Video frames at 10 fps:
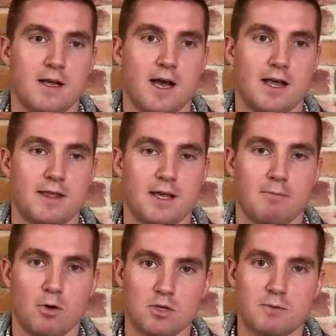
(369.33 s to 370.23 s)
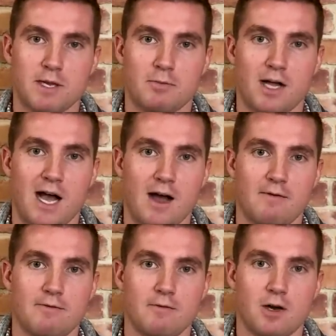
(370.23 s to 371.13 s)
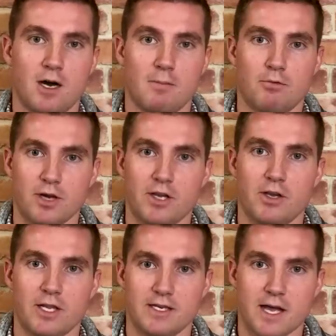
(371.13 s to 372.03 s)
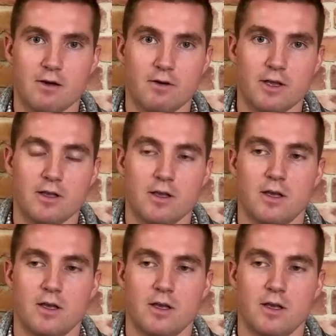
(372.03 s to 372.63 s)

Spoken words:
I think most people have pretty good integrity.